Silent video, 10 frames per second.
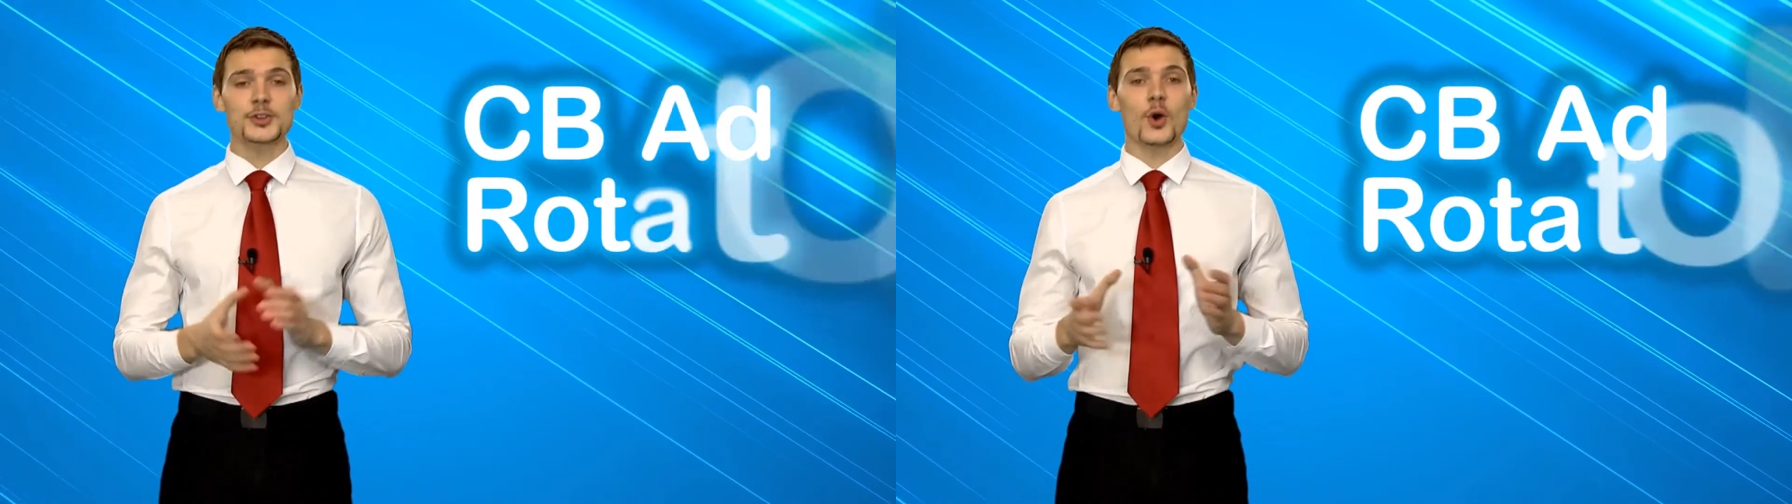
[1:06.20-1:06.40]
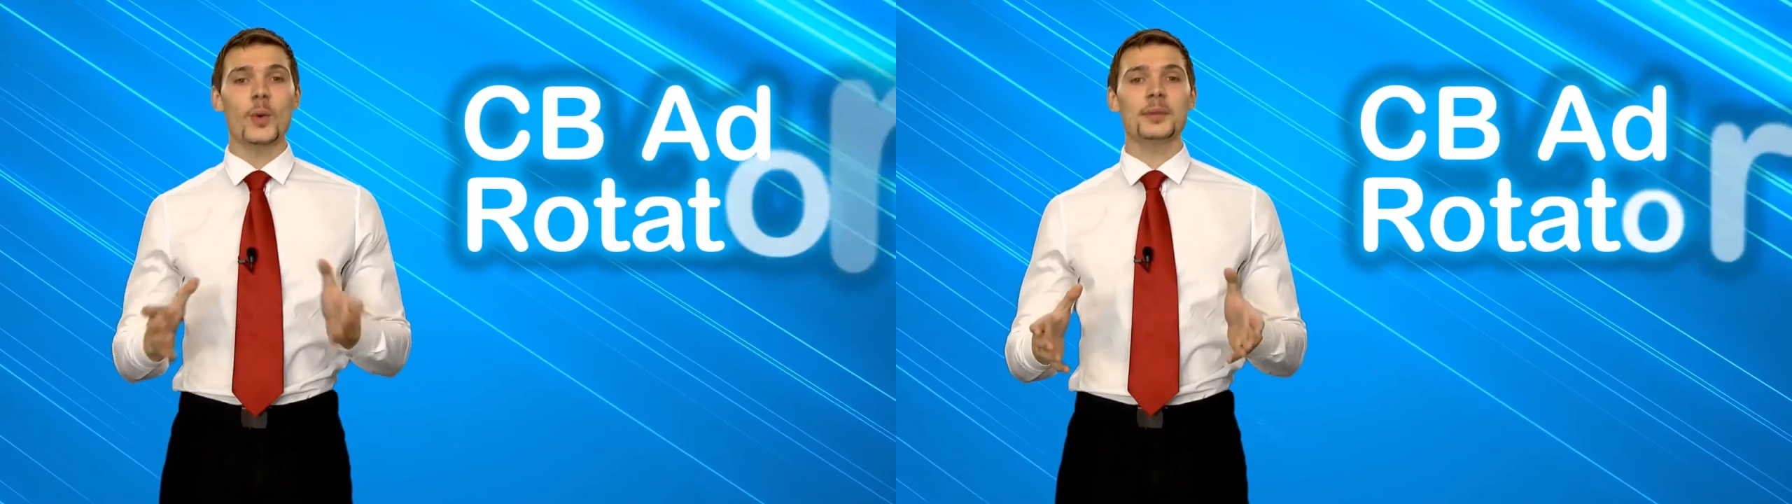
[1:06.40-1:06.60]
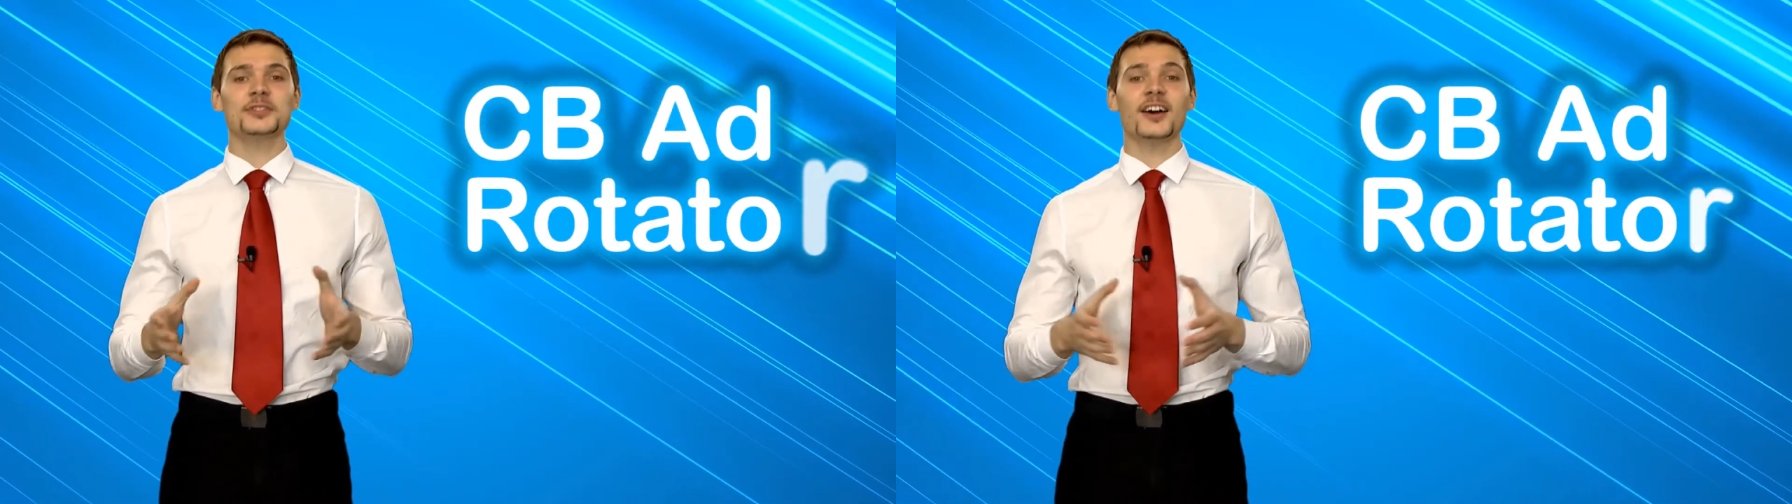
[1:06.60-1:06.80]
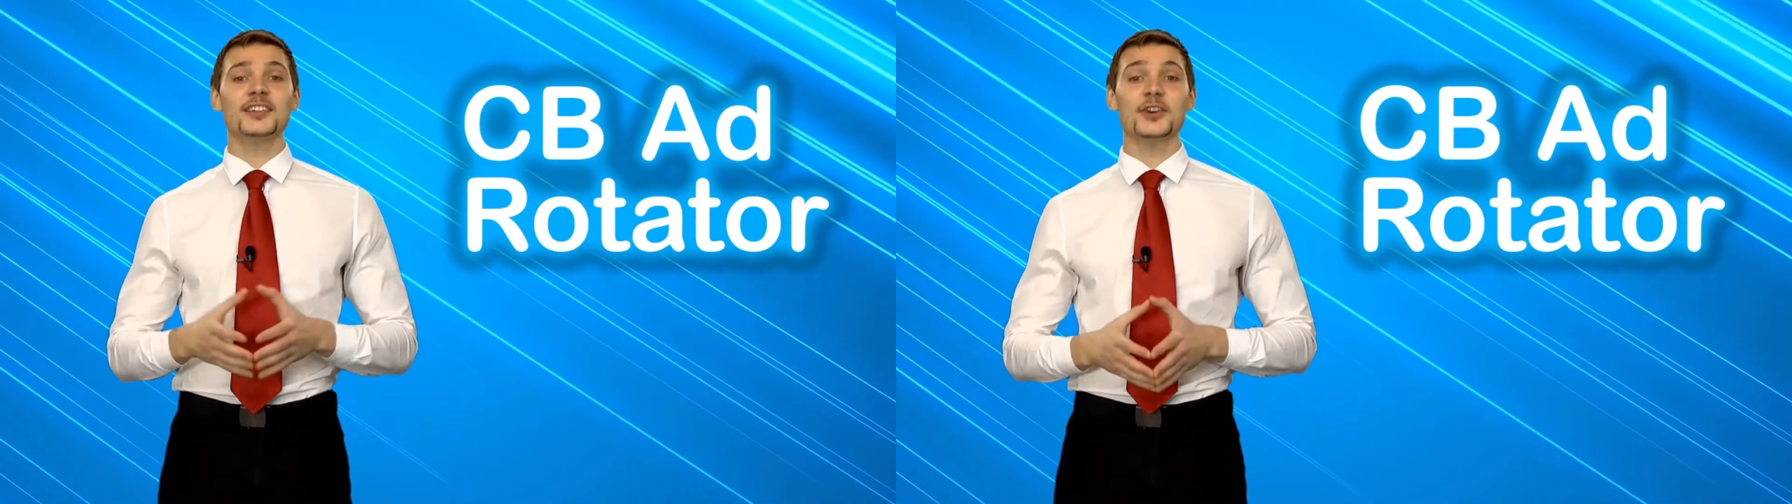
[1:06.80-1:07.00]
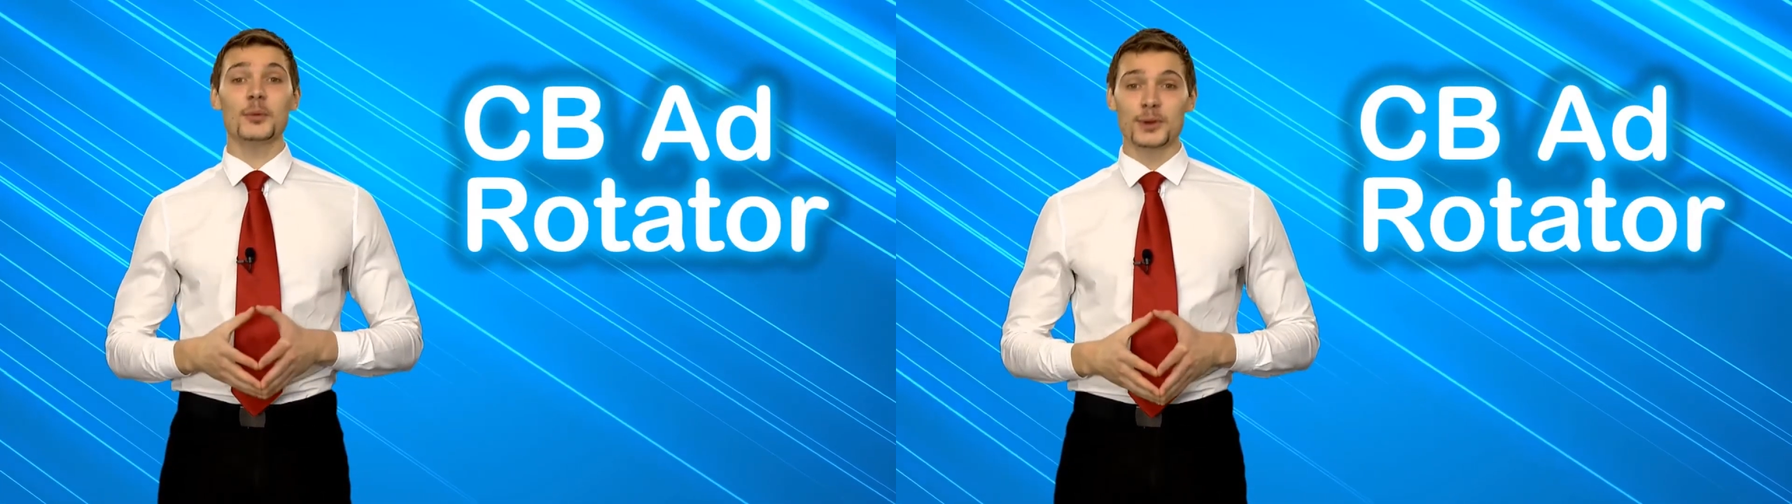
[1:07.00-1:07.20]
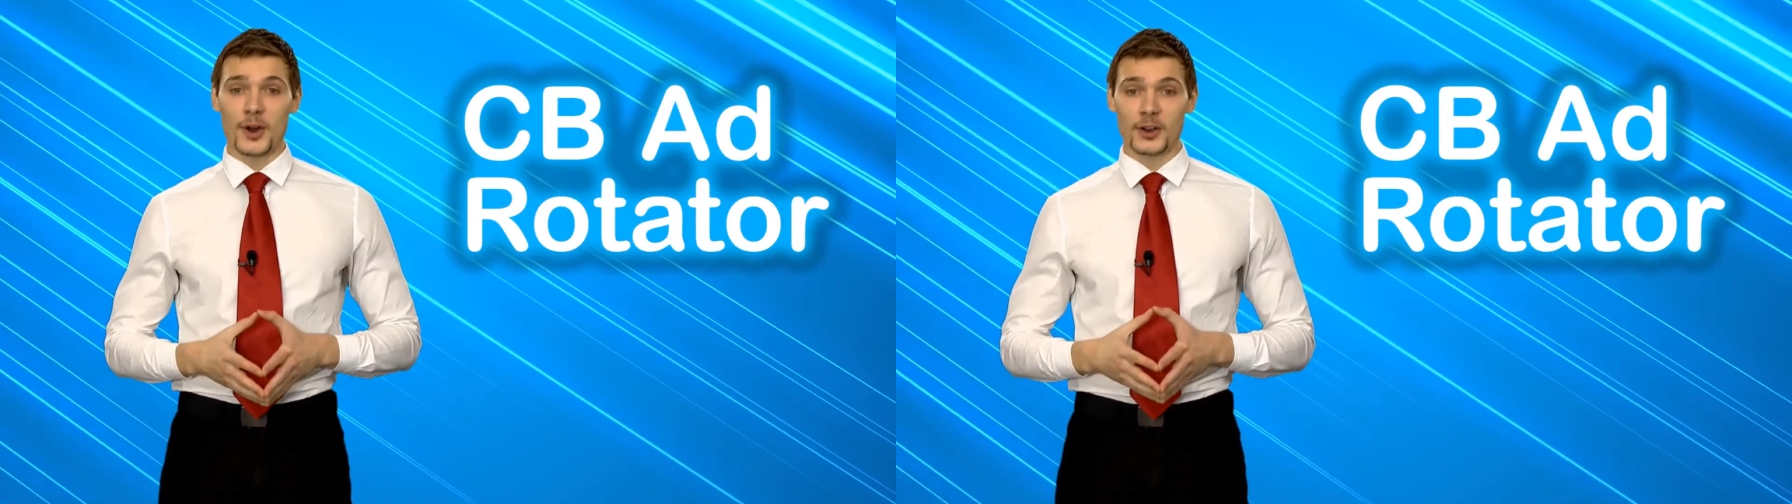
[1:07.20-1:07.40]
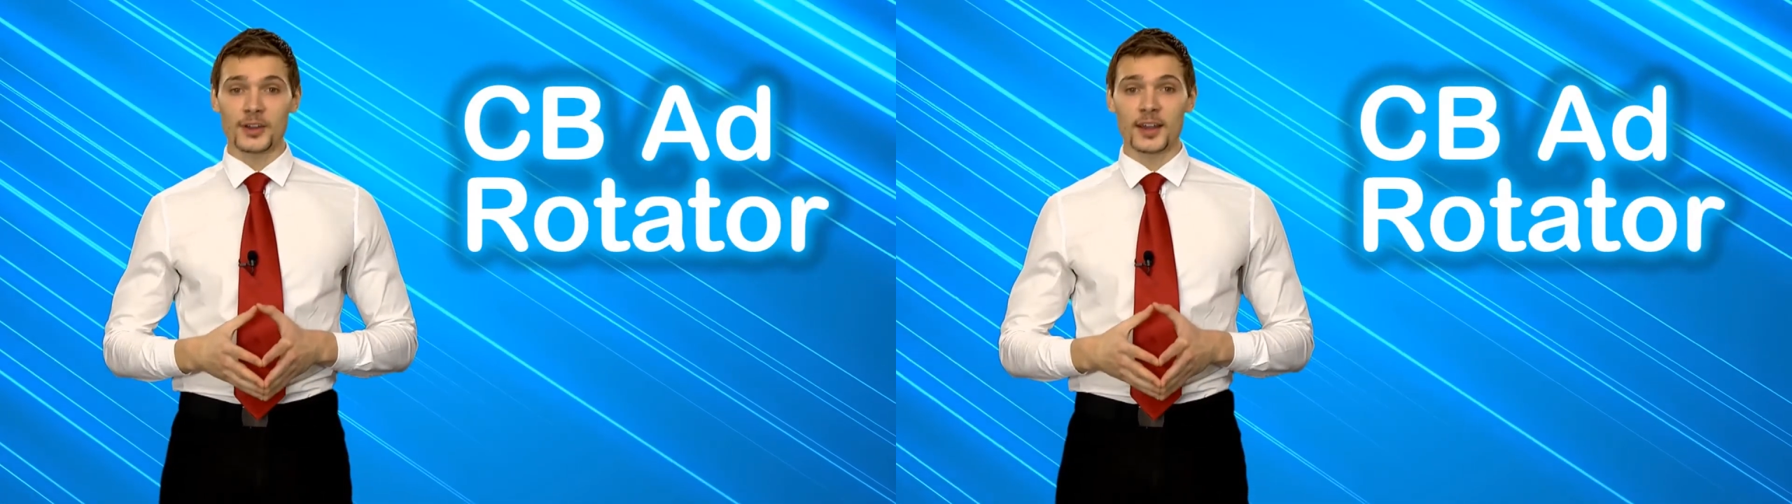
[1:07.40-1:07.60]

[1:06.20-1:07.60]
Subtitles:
website or blog.